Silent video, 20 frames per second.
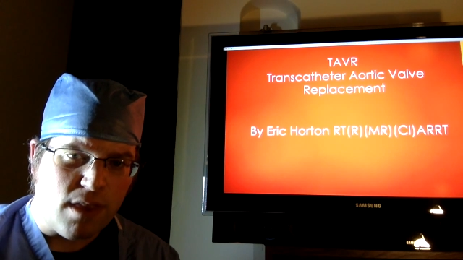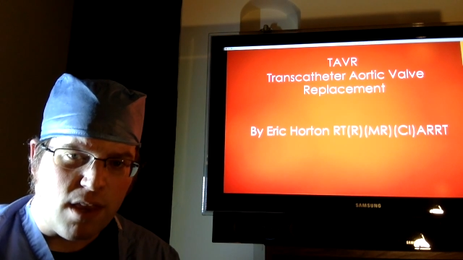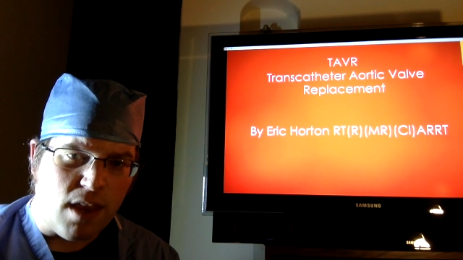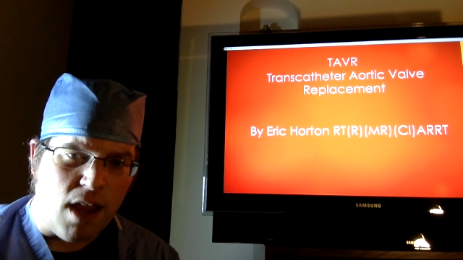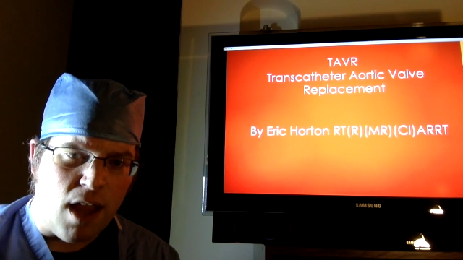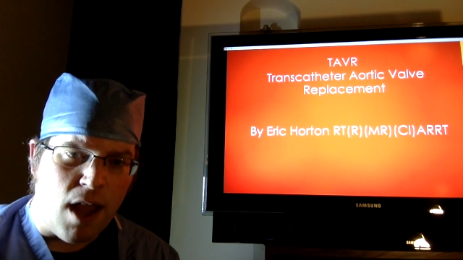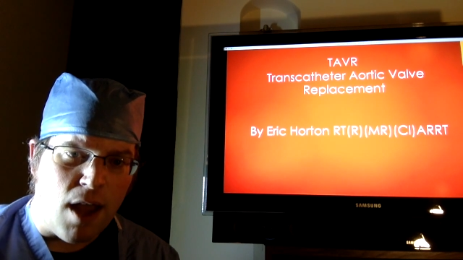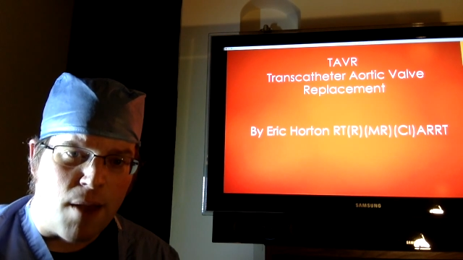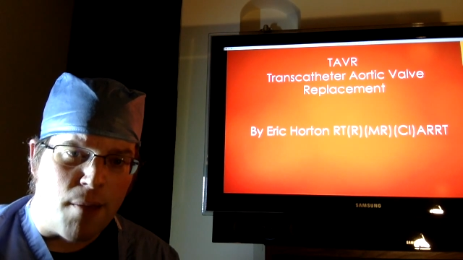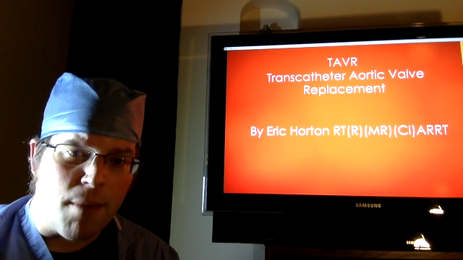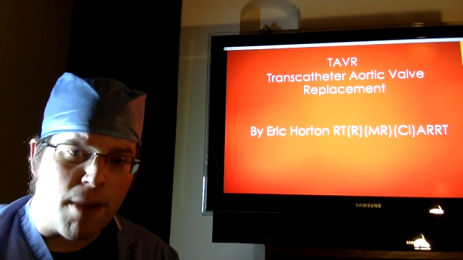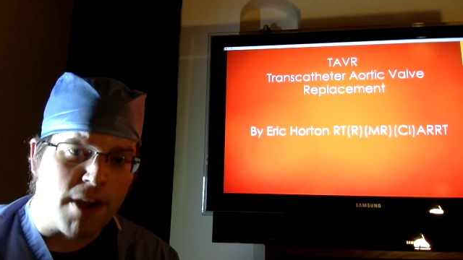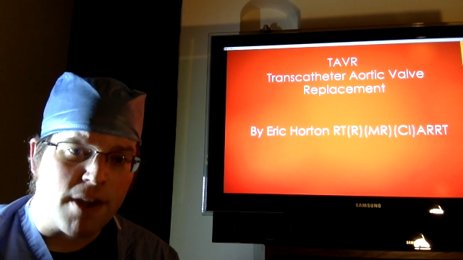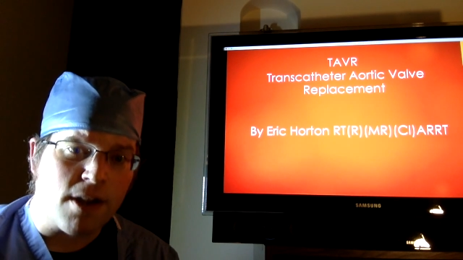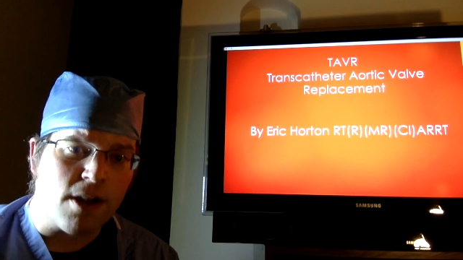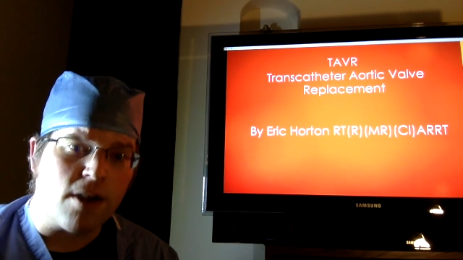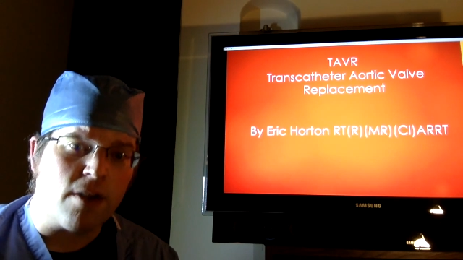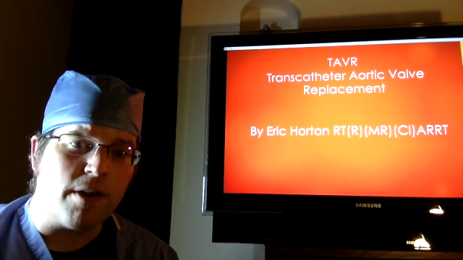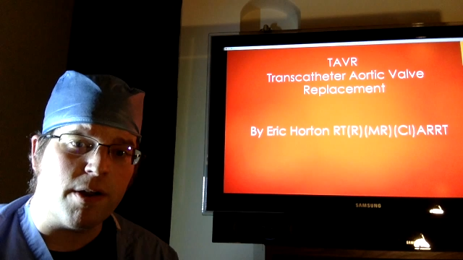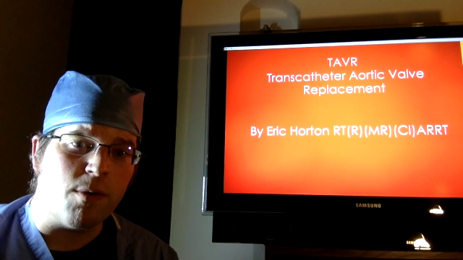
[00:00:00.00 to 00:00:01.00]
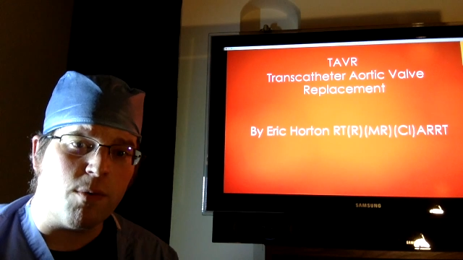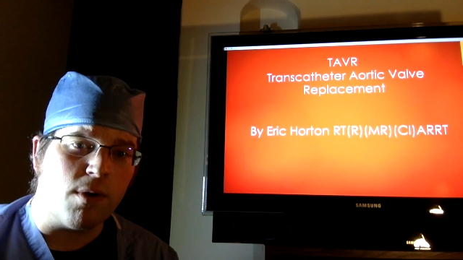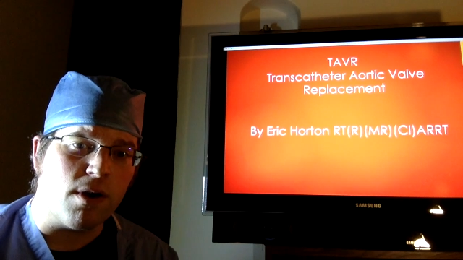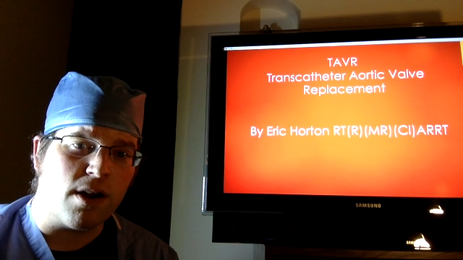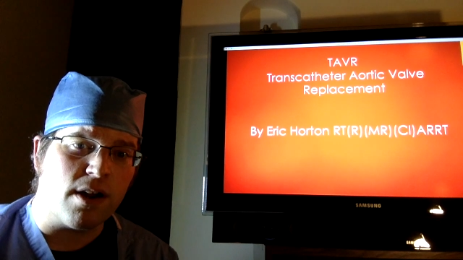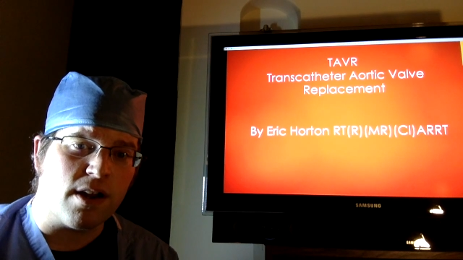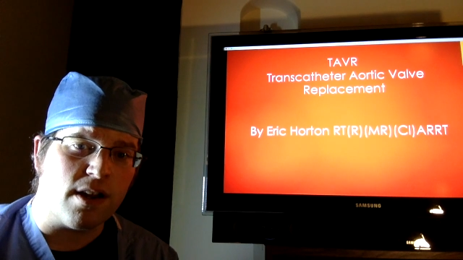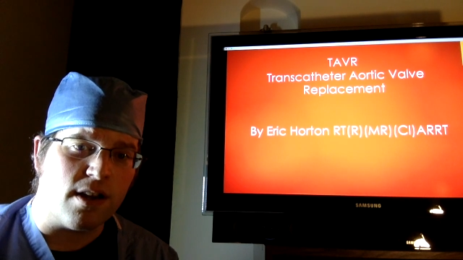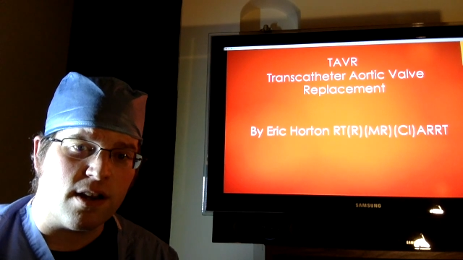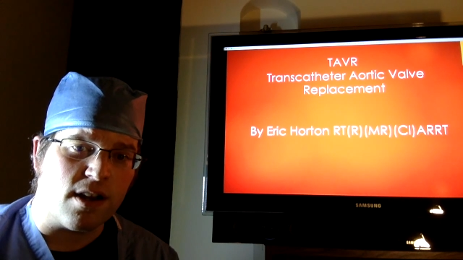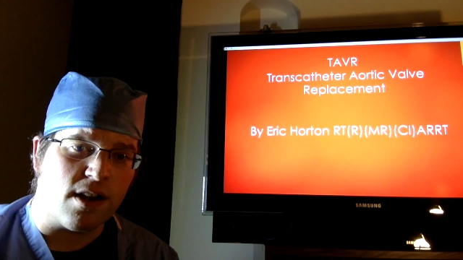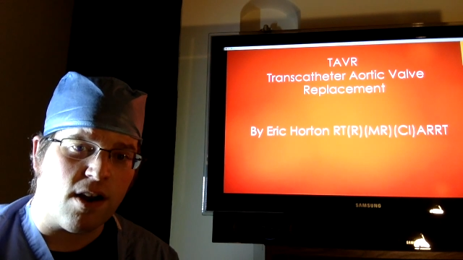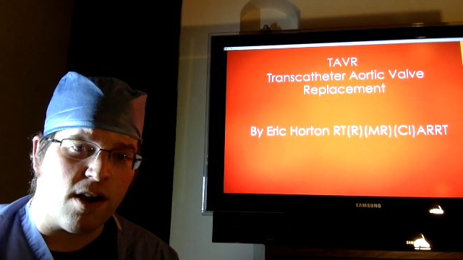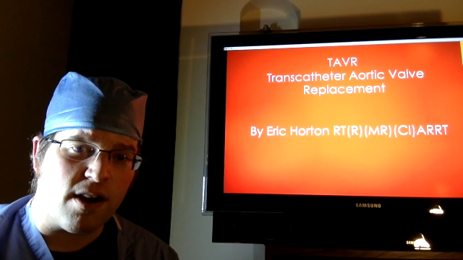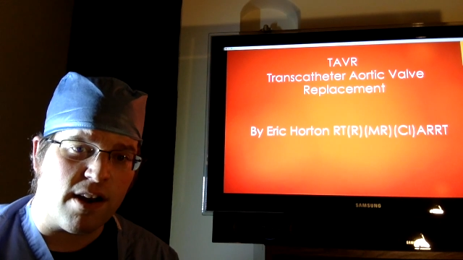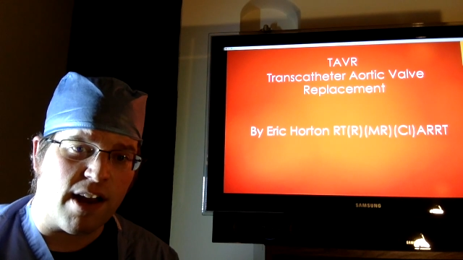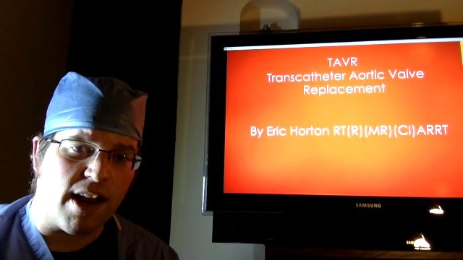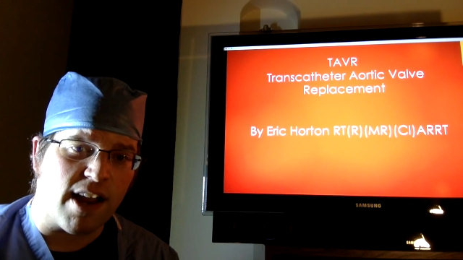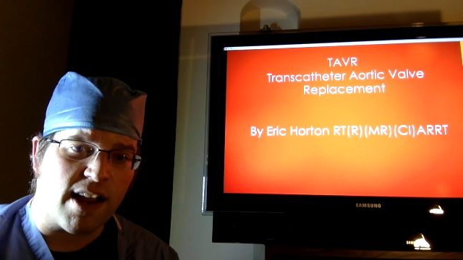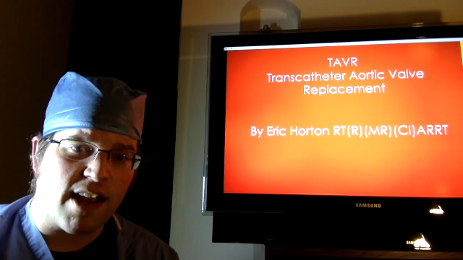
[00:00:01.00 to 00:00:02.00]
I currently work in the
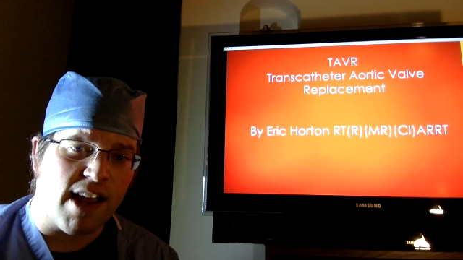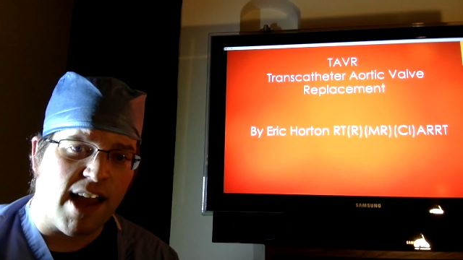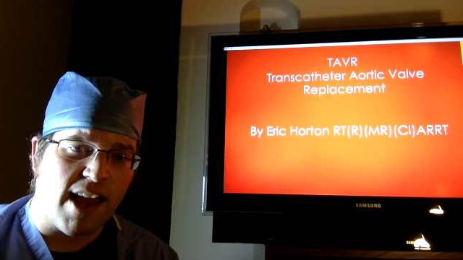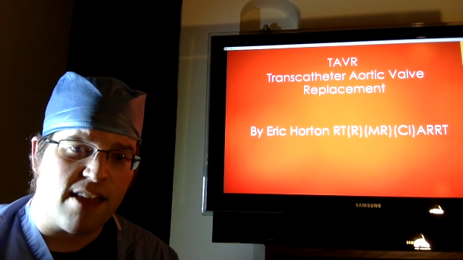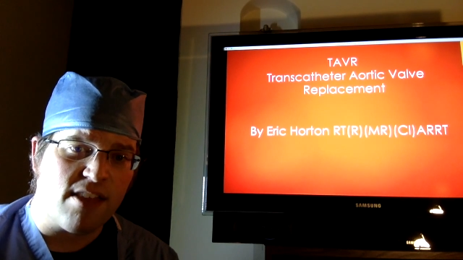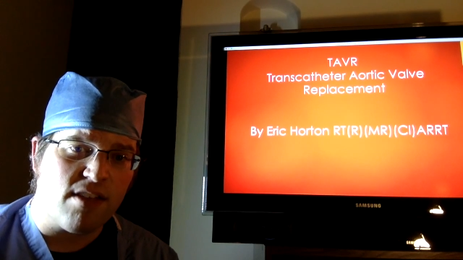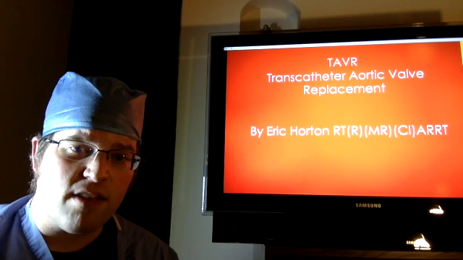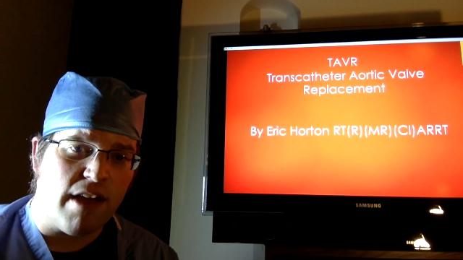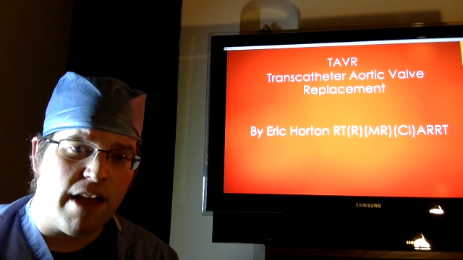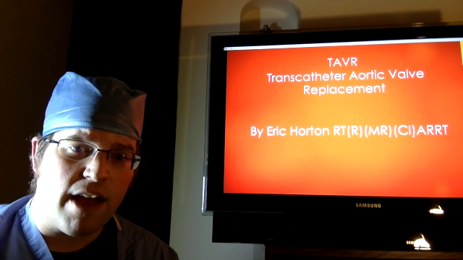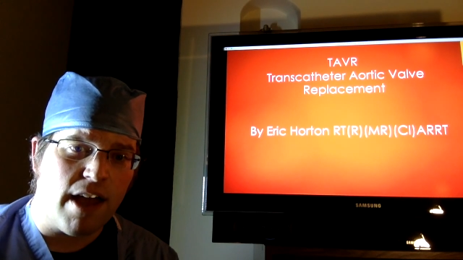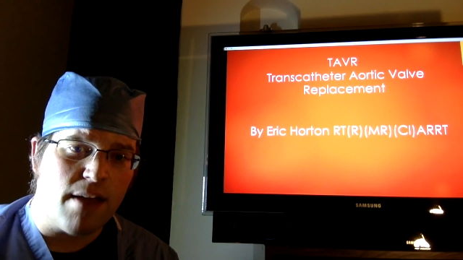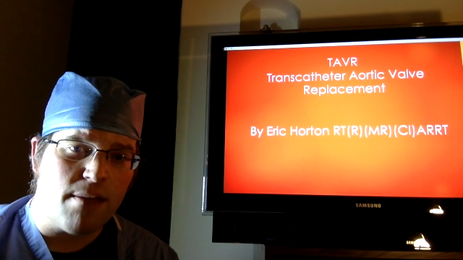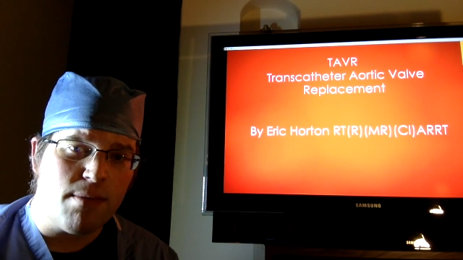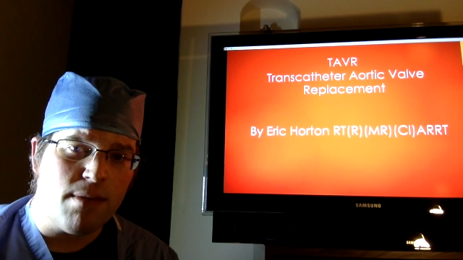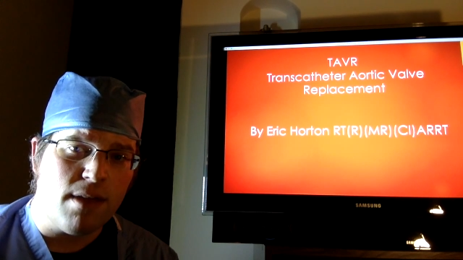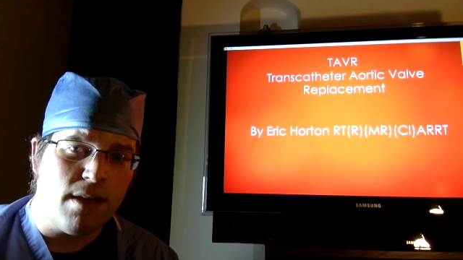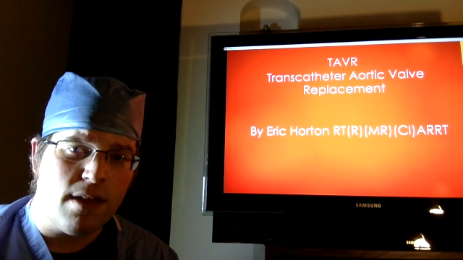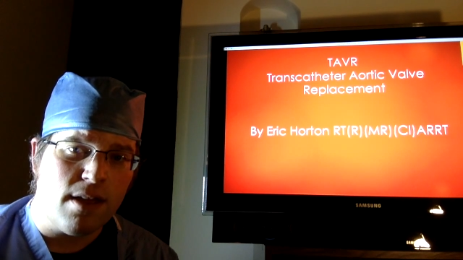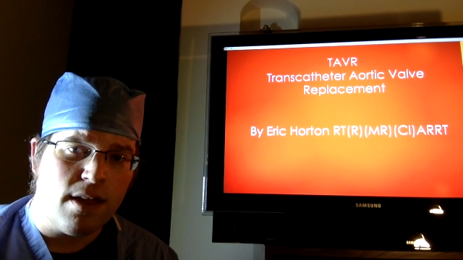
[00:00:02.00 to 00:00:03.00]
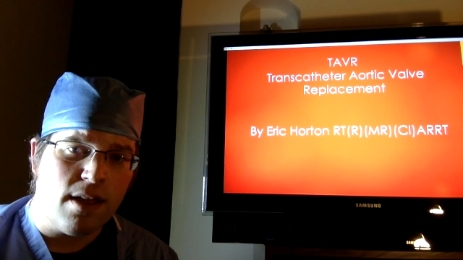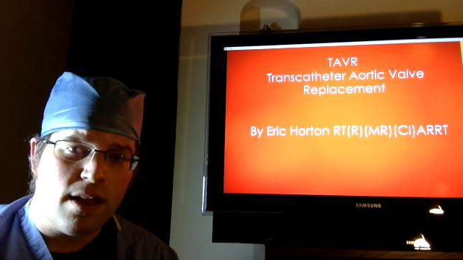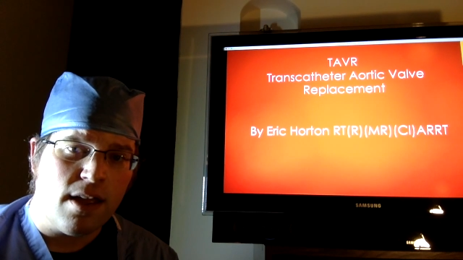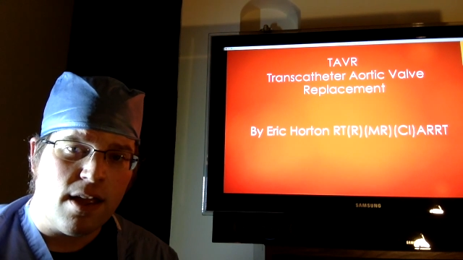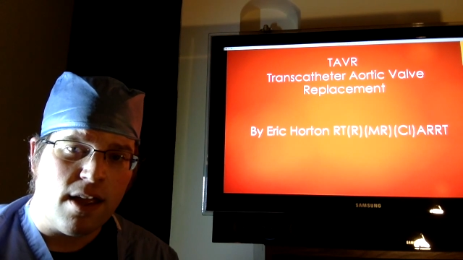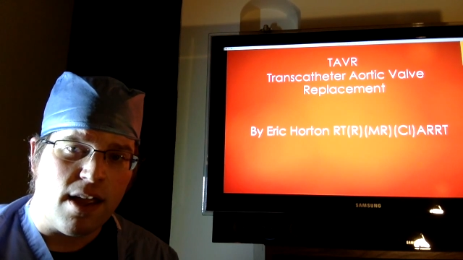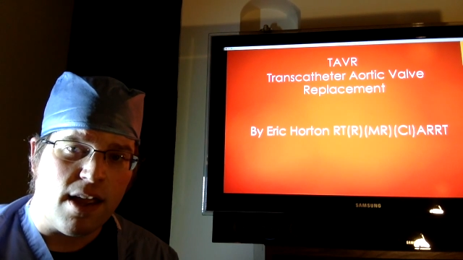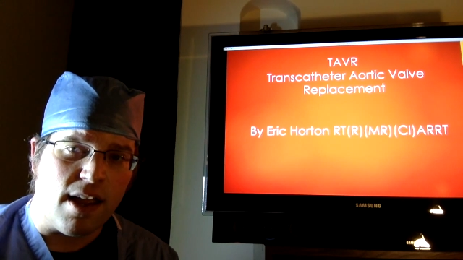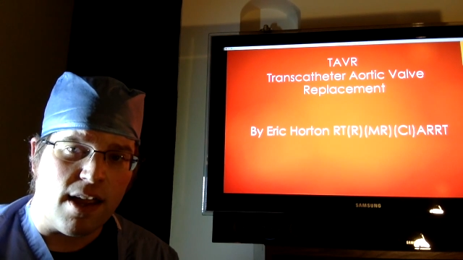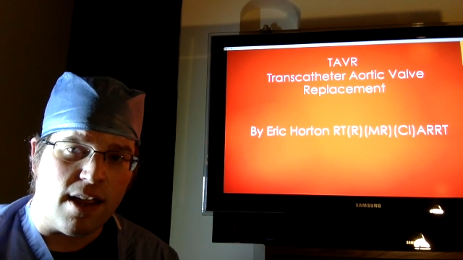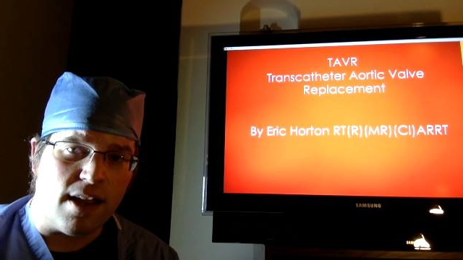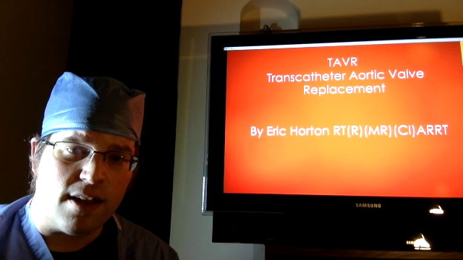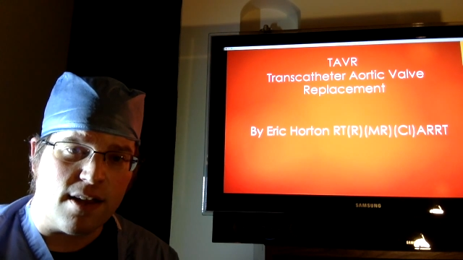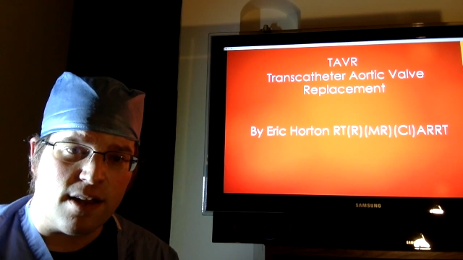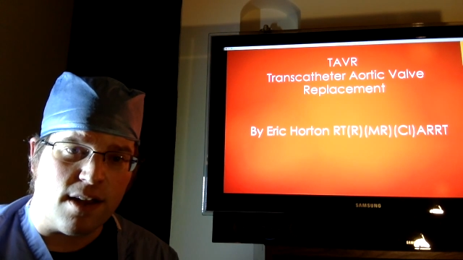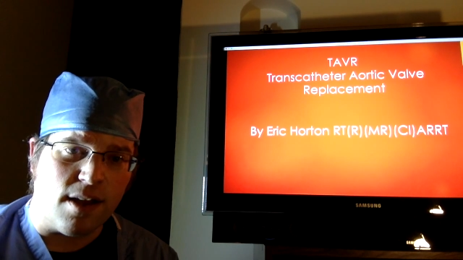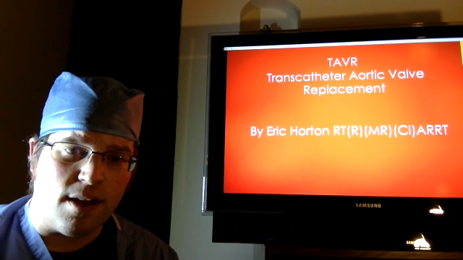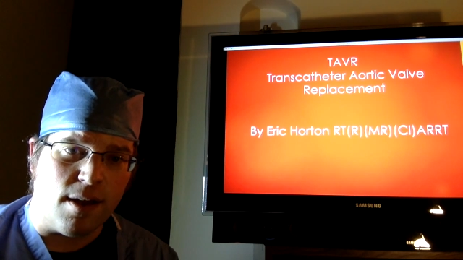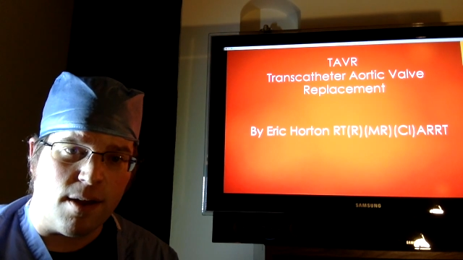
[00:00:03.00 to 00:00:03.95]
cardiac cath lab, and